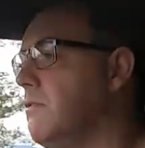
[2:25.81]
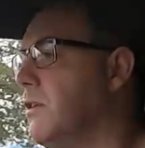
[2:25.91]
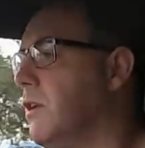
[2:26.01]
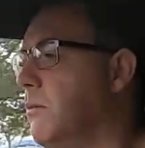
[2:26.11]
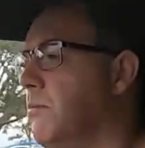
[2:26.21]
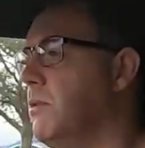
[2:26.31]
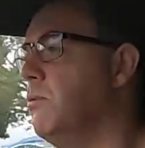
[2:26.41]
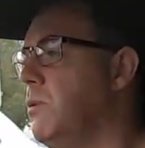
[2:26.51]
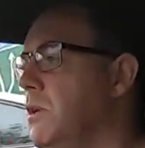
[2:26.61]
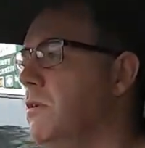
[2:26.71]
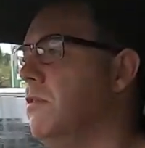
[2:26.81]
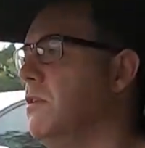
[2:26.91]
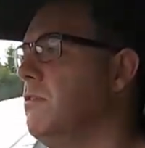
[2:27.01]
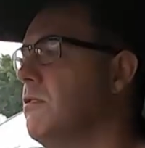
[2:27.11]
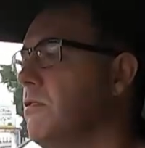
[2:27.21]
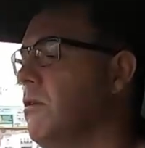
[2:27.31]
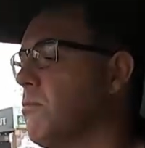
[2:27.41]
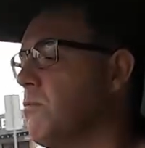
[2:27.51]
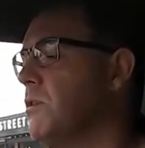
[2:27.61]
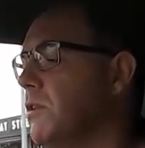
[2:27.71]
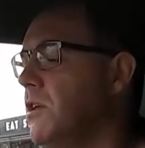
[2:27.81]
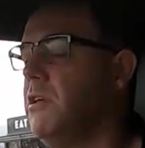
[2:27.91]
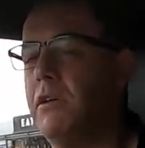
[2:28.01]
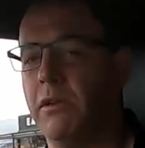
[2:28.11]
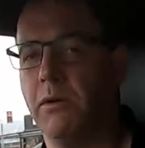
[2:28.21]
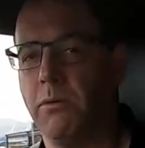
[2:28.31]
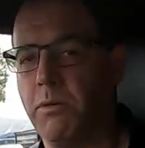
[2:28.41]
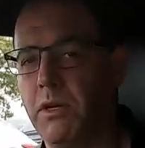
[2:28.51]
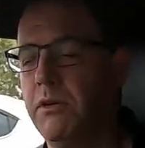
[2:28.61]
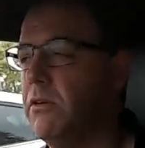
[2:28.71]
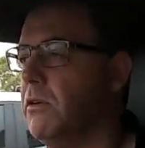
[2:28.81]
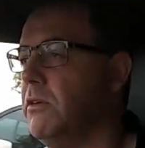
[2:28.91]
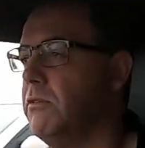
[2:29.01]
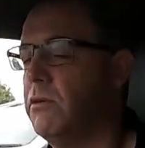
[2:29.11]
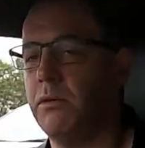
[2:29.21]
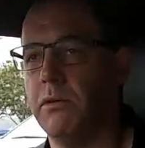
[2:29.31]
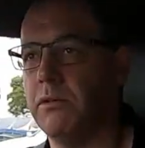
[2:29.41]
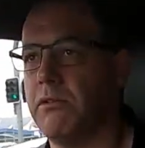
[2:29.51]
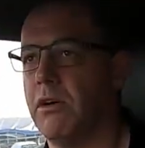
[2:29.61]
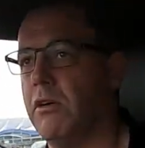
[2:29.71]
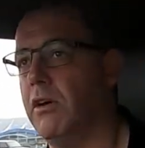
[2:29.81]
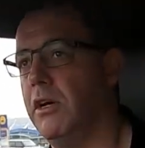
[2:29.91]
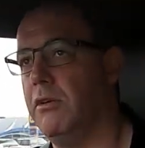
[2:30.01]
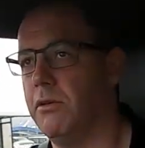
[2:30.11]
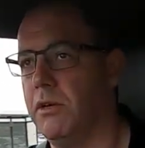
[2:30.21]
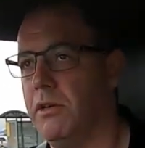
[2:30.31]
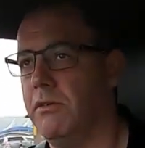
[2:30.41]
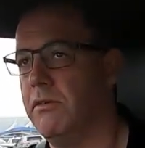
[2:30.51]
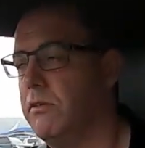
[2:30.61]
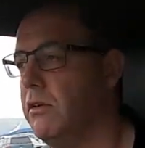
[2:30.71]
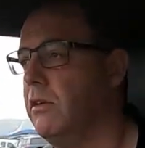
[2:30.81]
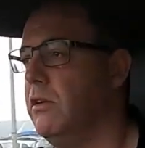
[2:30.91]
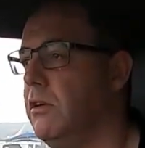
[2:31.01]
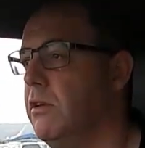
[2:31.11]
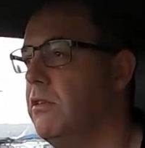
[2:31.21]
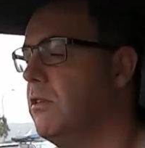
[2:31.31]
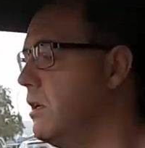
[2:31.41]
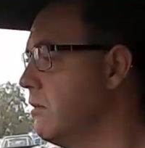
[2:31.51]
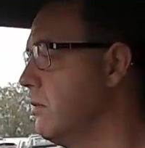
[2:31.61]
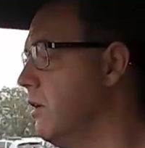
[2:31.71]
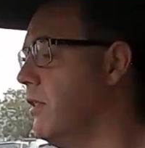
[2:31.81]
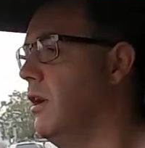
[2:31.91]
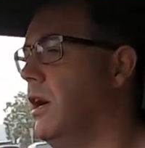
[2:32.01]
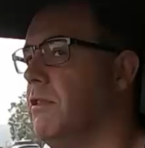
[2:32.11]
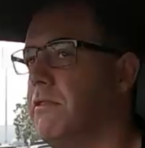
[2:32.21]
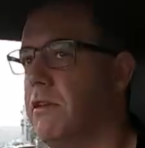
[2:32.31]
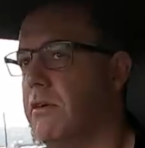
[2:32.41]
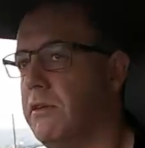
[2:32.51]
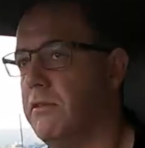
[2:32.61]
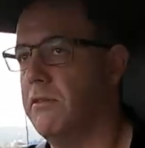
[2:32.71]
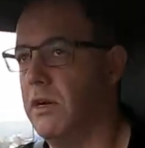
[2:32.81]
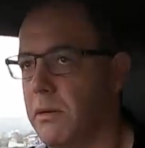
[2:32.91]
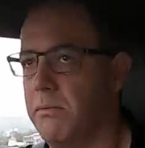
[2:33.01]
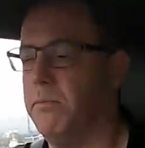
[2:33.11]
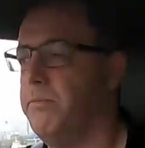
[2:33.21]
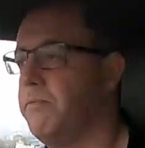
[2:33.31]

the wind noise, there's not really a lot of wind noise or tyre noise, things like that. So it's so